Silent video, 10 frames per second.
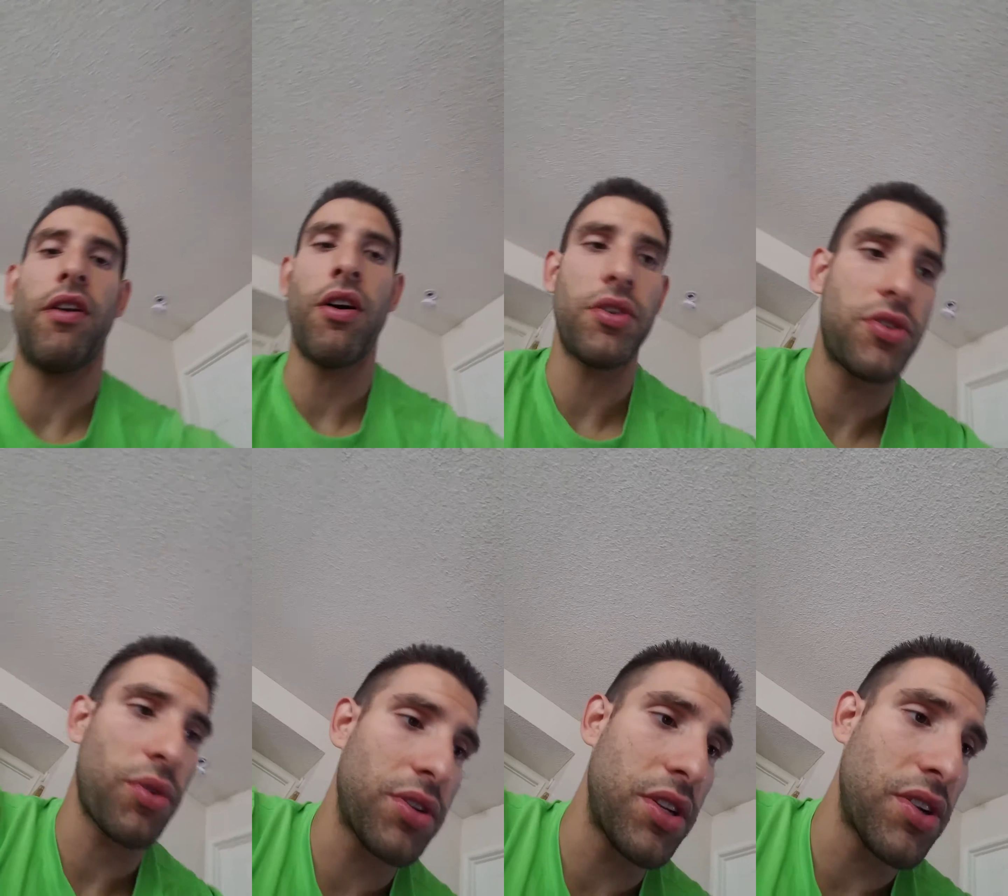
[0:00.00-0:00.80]
all
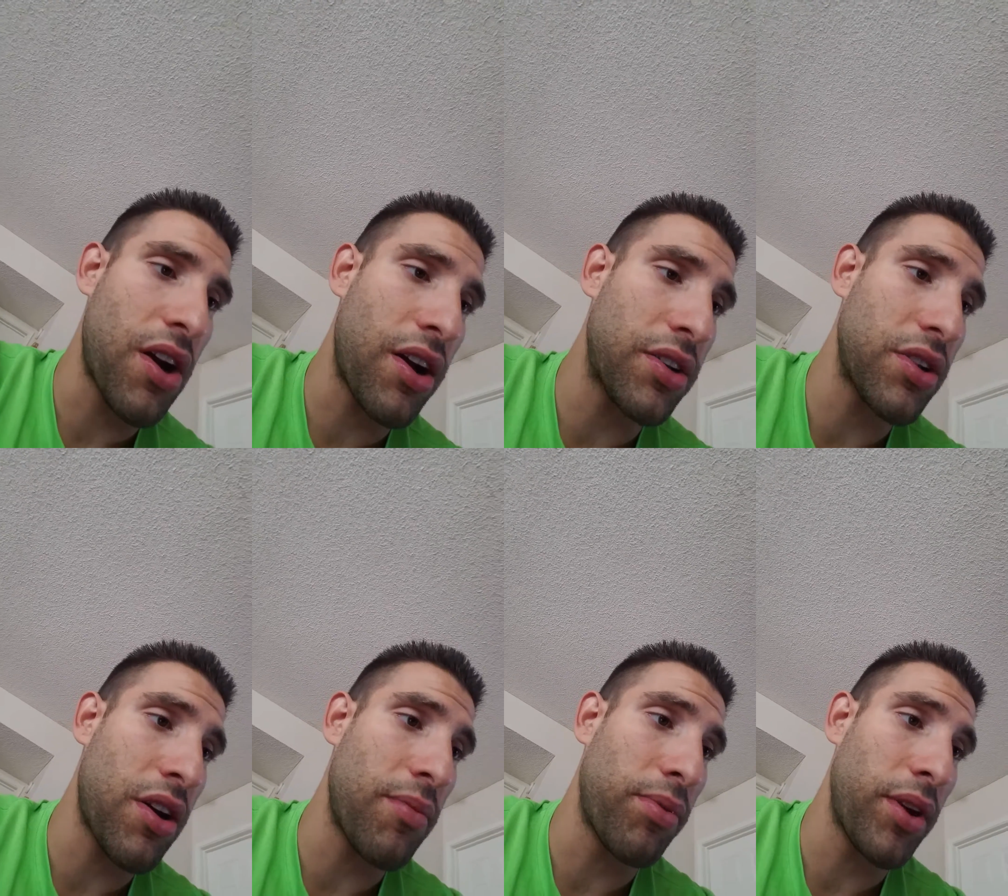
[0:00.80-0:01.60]
sorts of dogs,
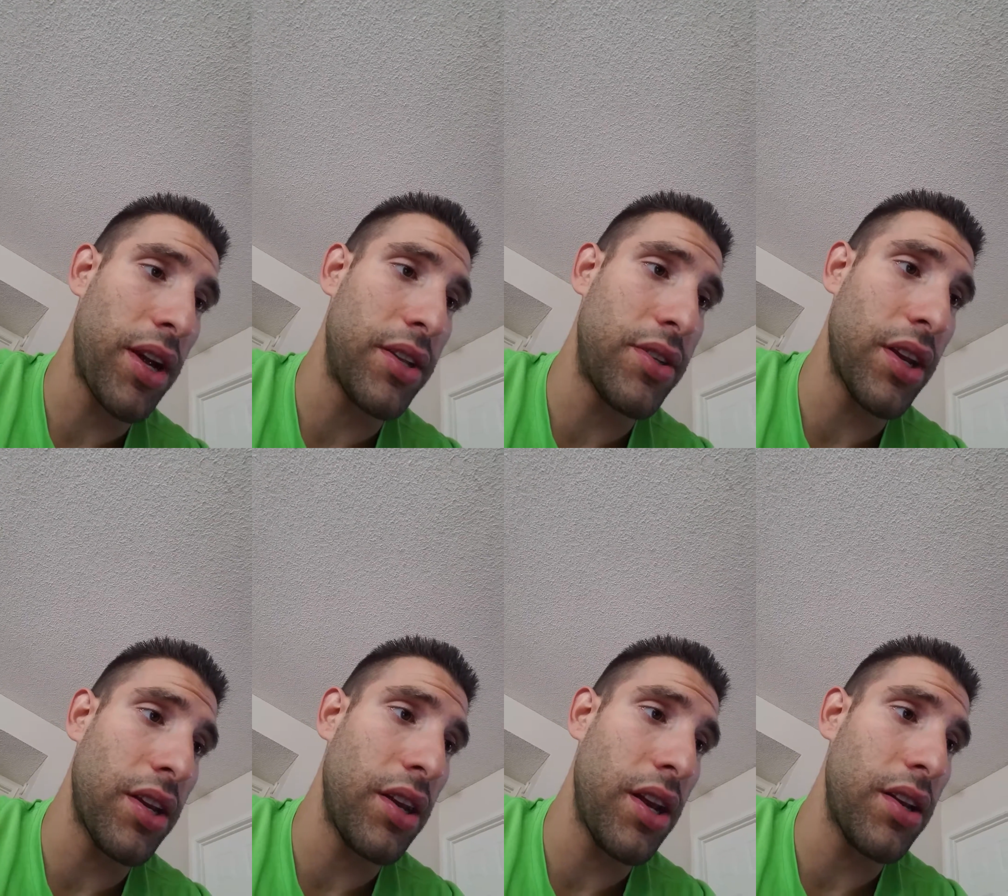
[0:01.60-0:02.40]
all breeds,
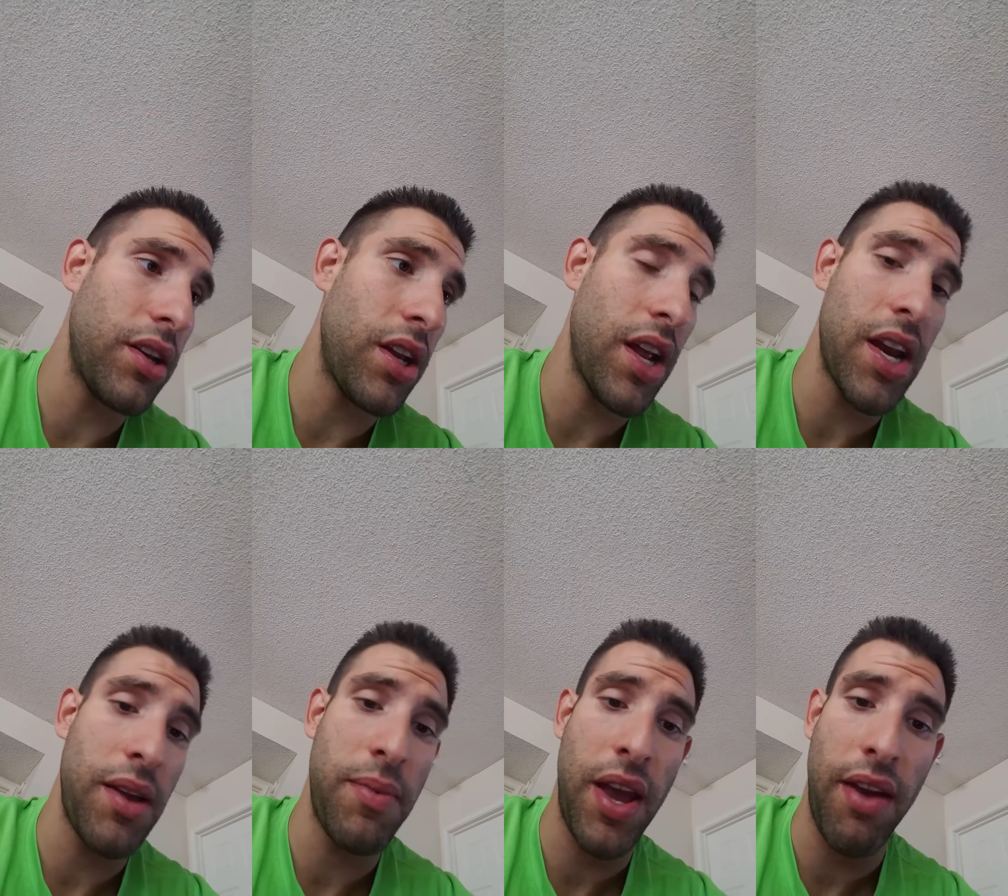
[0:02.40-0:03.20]
and any
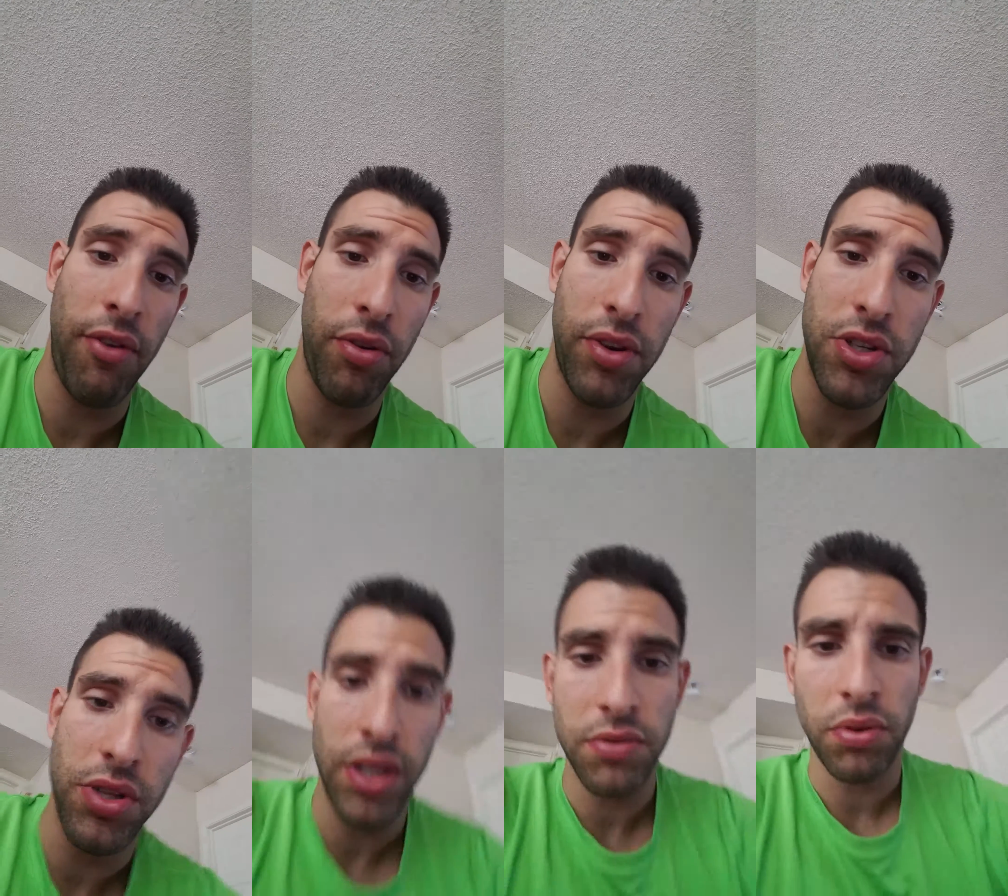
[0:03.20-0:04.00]
behavioral issue
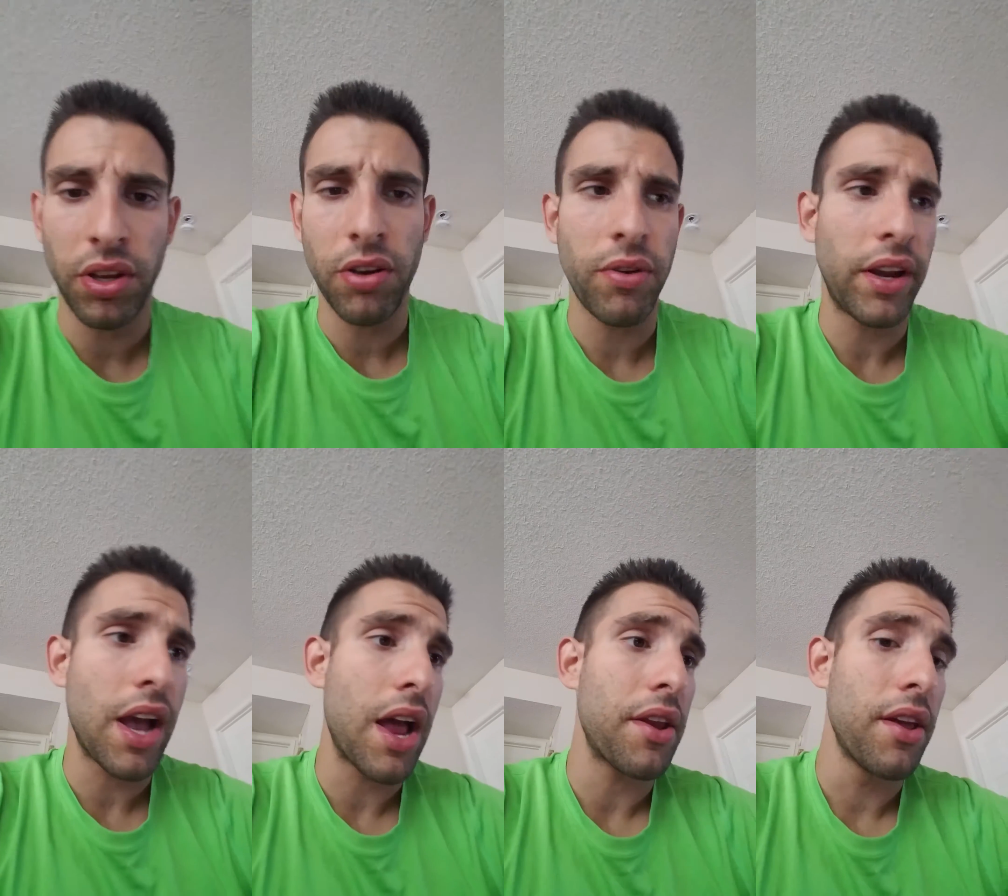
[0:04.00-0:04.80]
that's really going
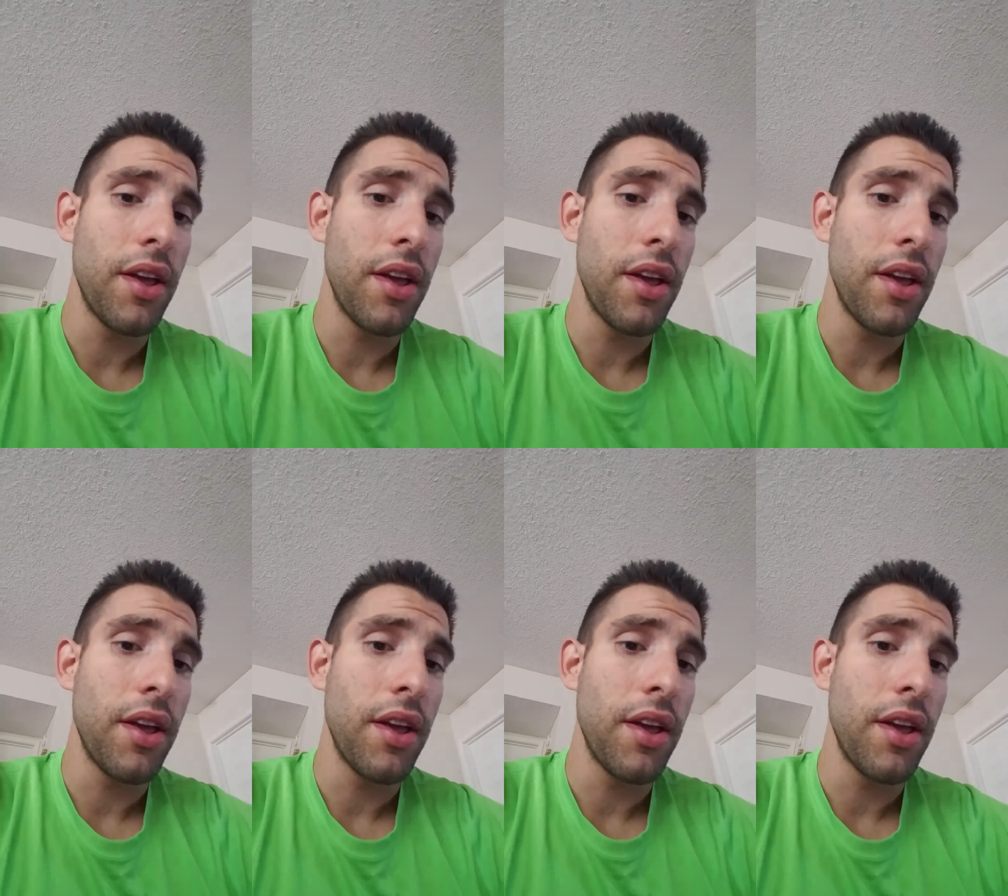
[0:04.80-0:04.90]
on.